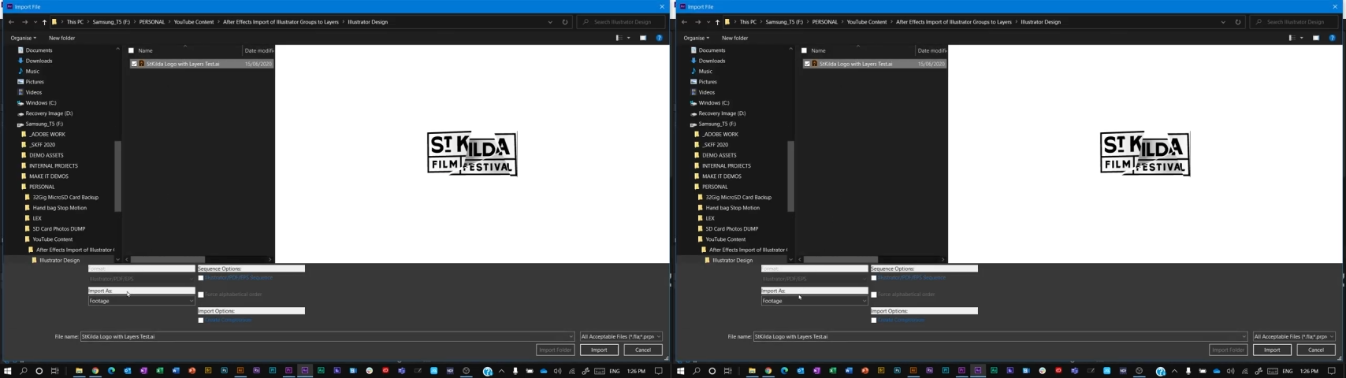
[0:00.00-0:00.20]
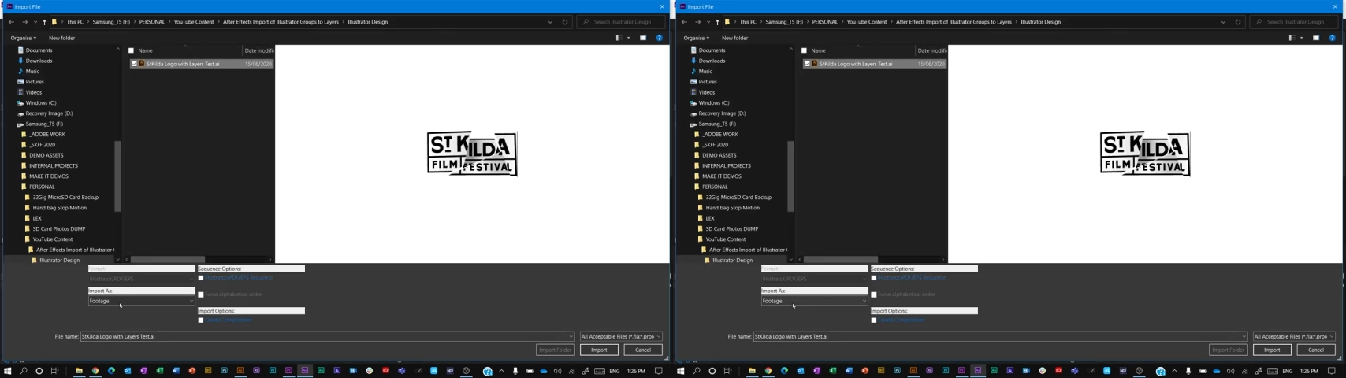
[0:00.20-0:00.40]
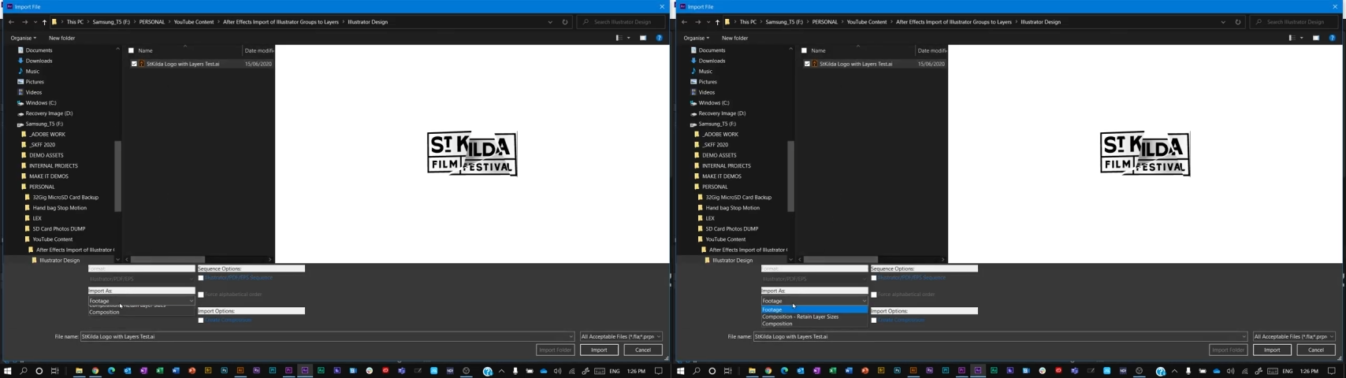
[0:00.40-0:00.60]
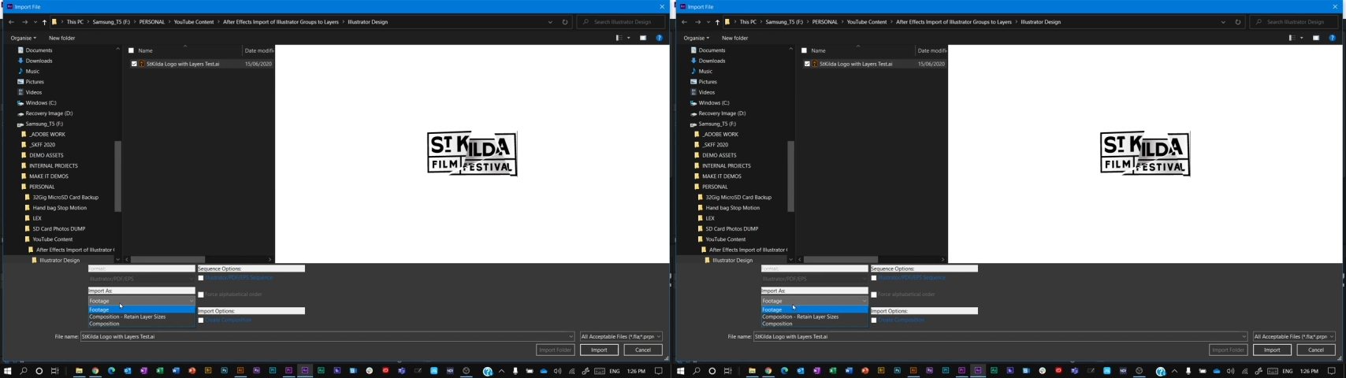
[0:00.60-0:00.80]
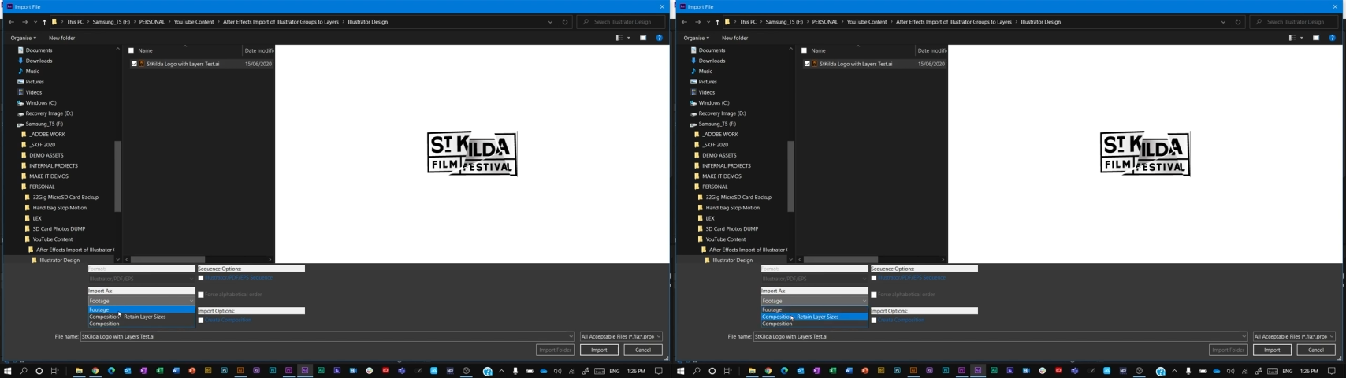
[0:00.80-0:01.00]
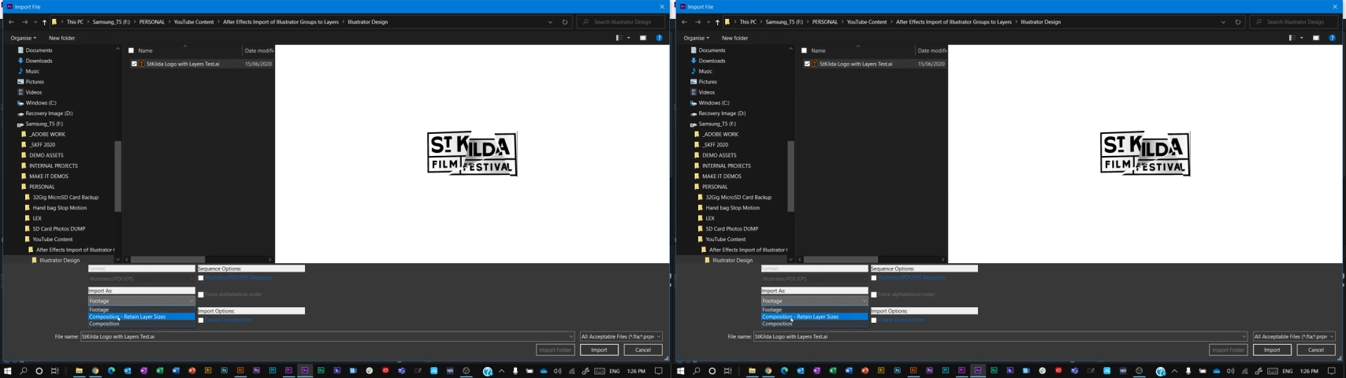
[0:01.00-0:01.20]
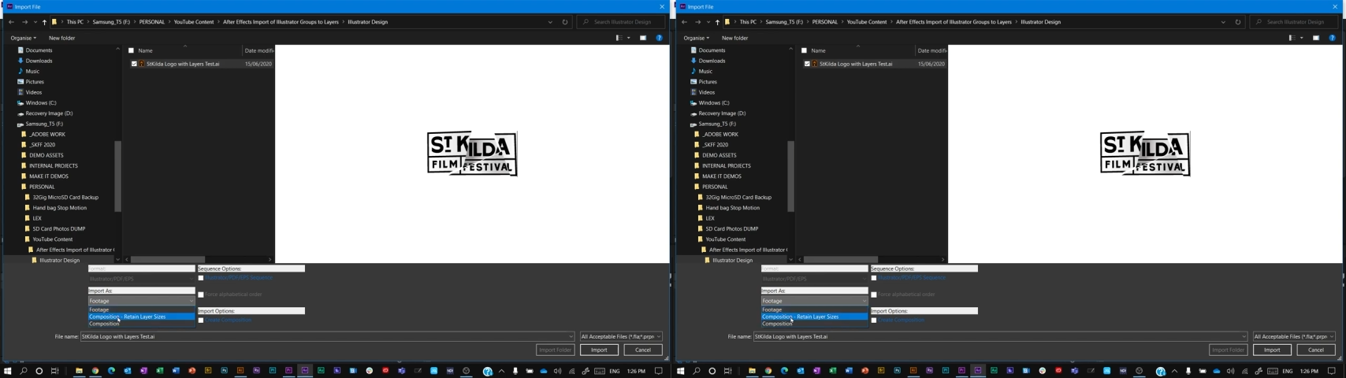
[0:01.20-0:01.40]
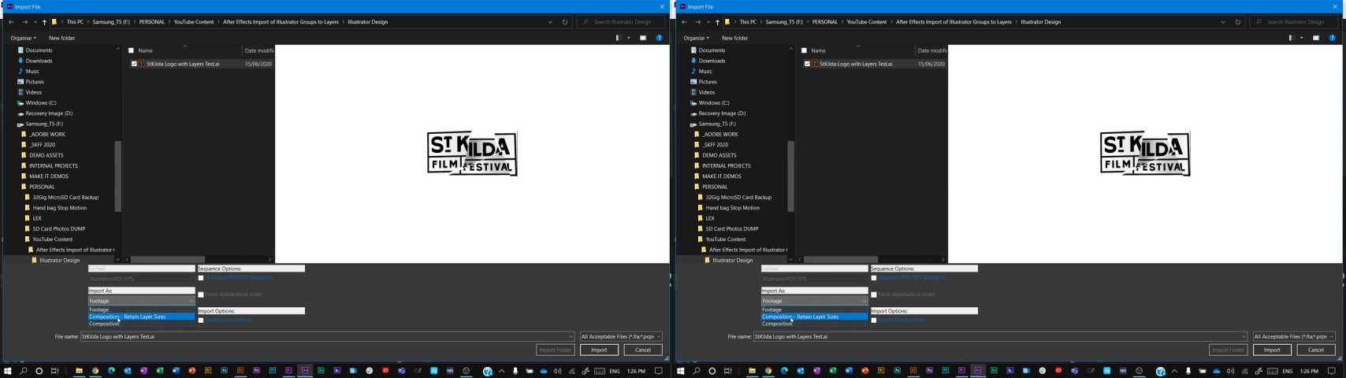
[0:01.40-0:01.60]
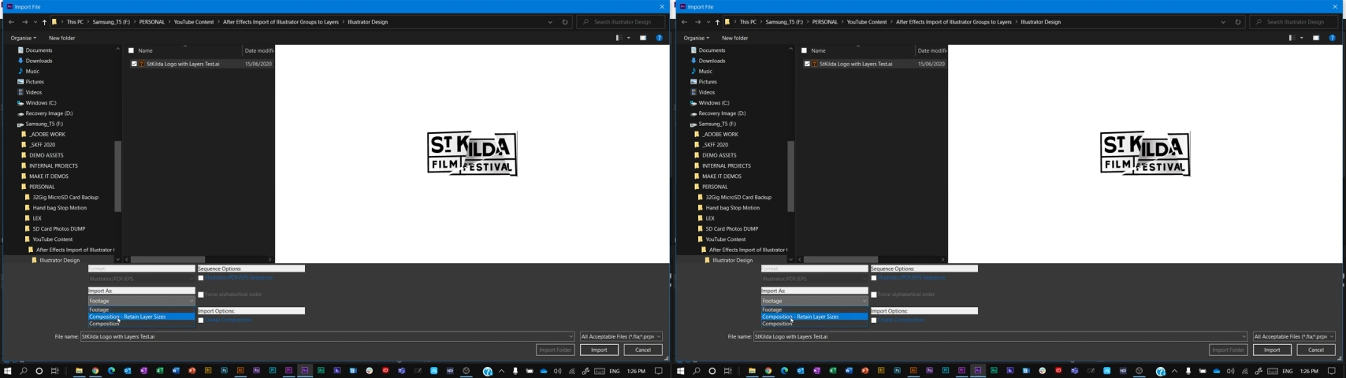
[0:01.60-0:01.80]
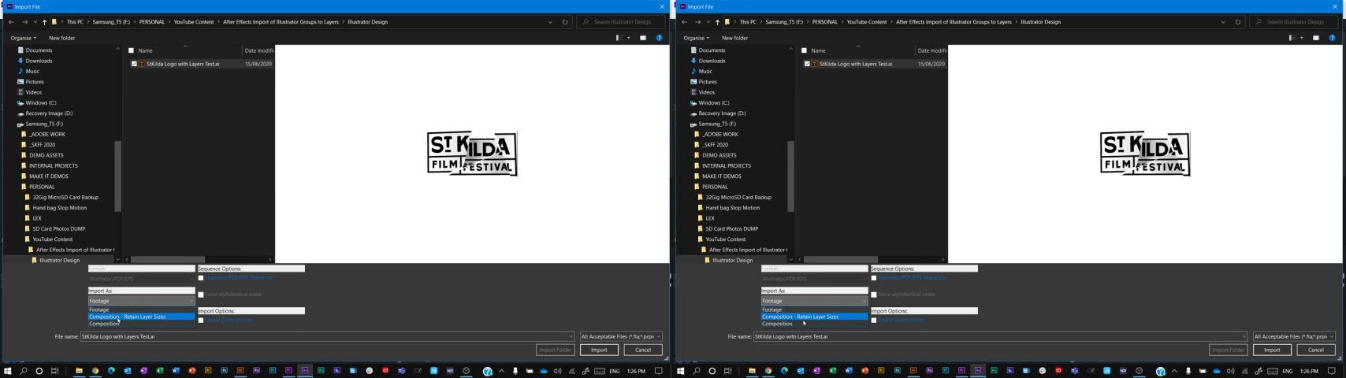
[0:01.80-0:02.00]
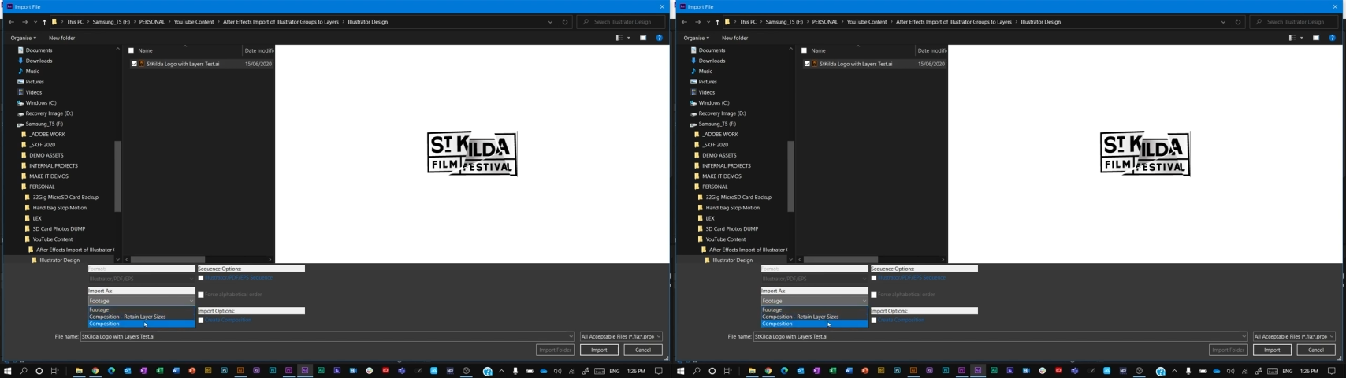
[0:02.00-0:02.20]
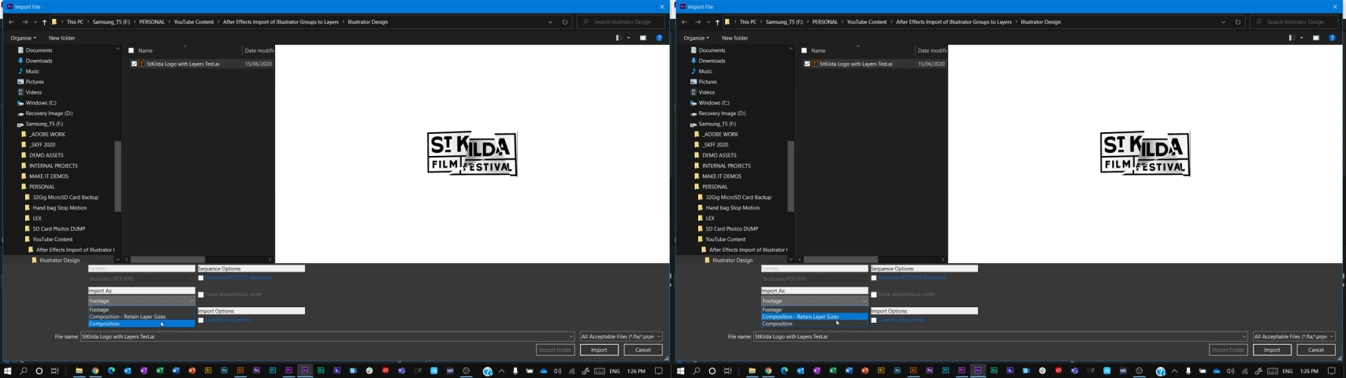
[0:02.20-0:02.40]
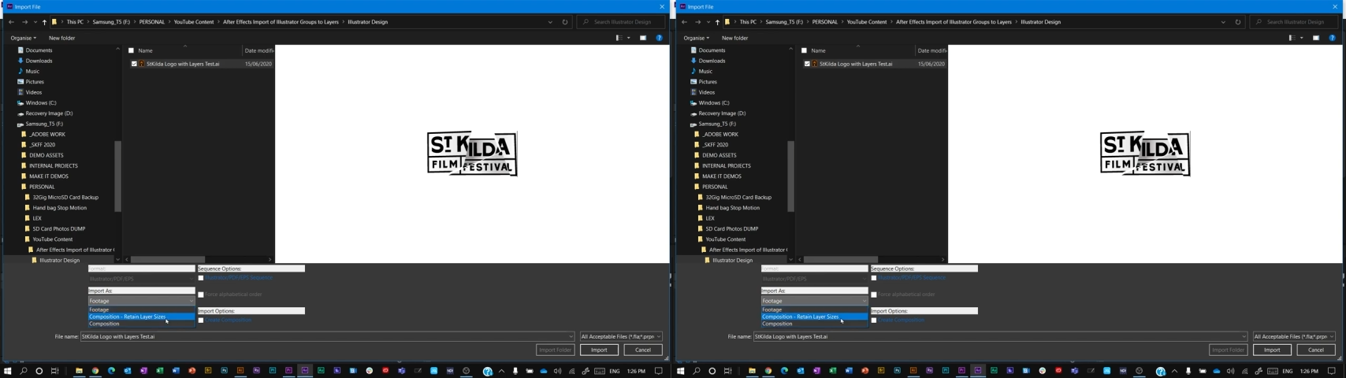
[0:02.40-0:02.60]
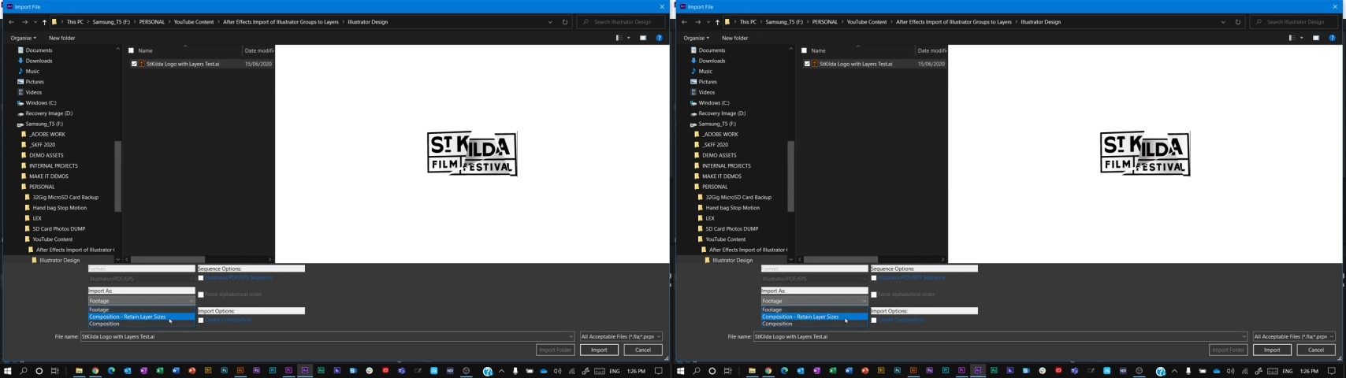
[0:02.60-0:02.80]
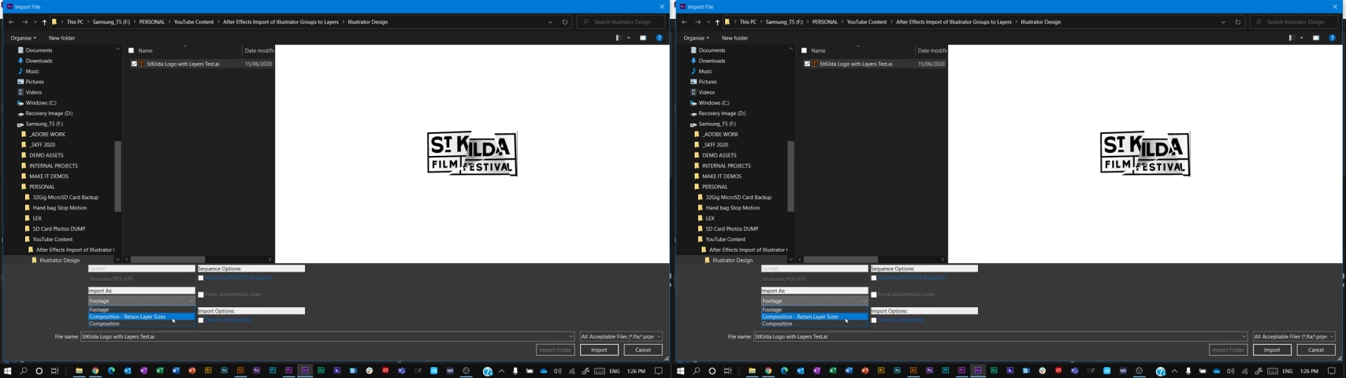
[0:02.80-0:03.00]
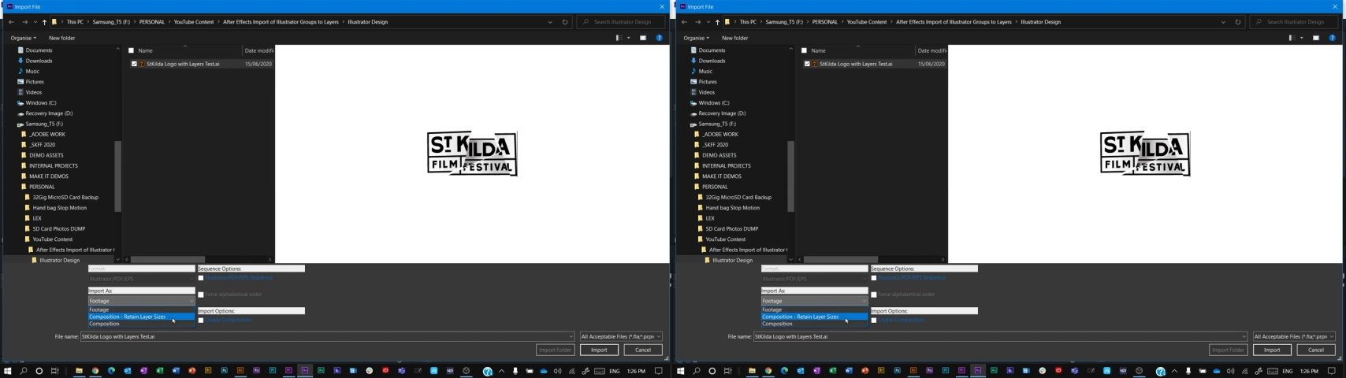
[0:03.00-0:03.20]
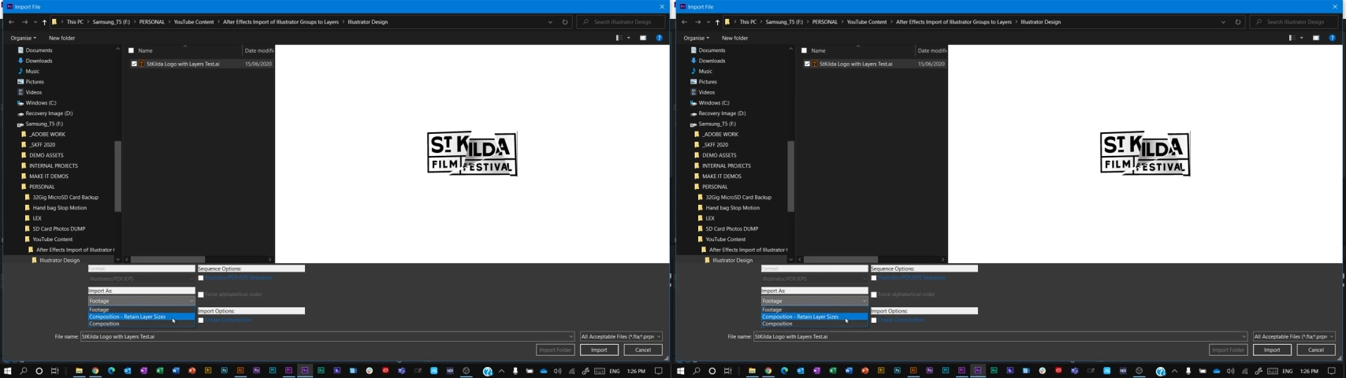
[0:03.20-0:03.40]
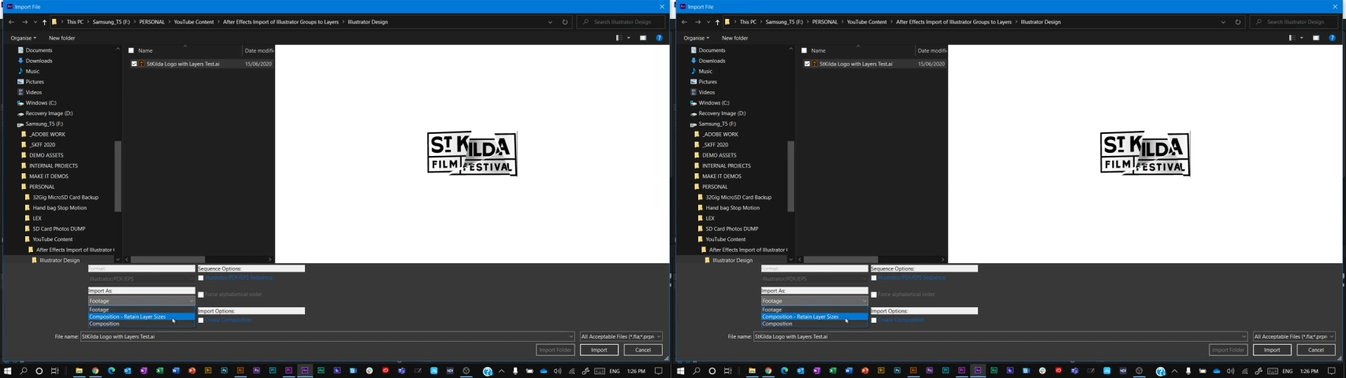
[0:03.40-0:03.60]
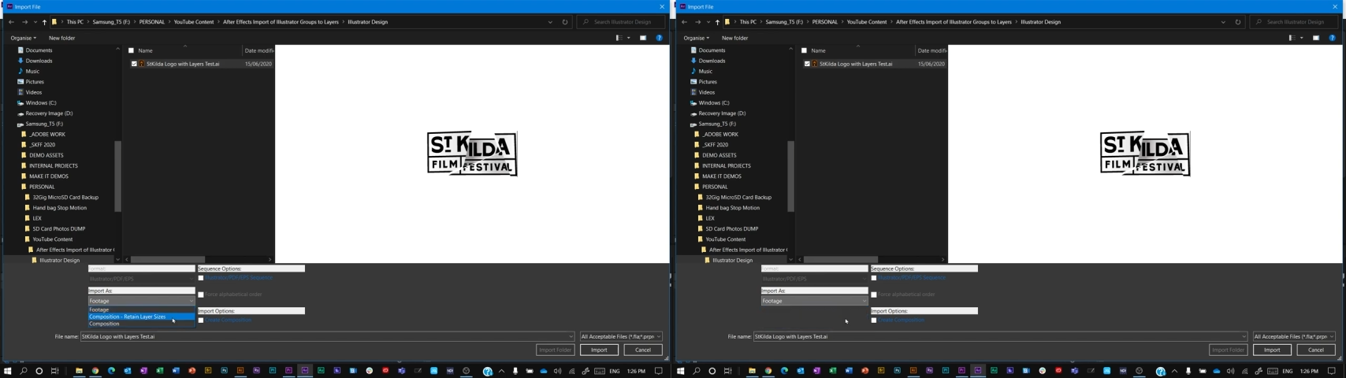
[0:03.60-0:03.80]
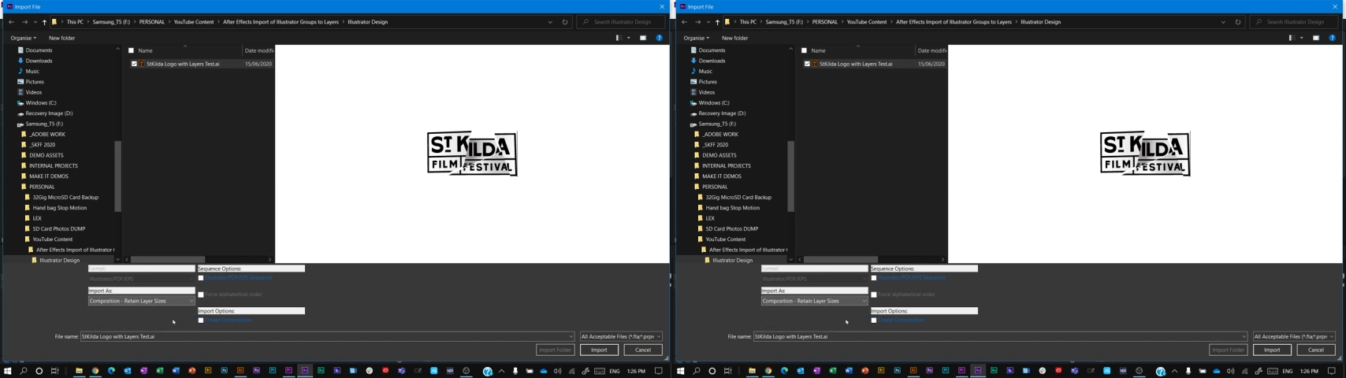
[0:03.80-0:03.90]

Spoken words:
Nobody's mouth can be seen.